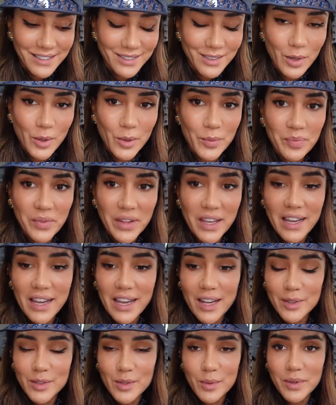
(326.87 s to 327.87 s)
So
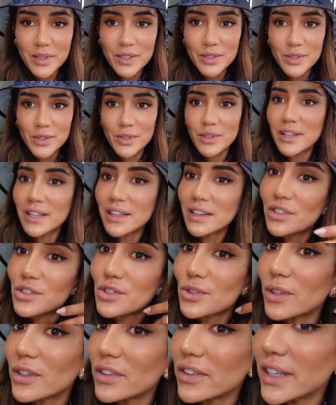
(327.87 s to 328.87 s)
I also wanted to show you a little
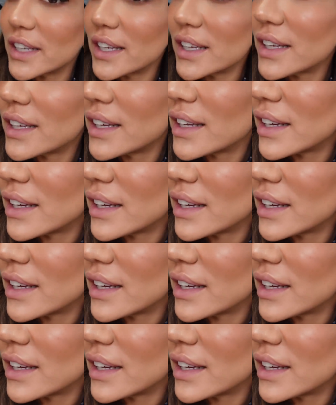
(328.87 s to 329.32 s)
jewelry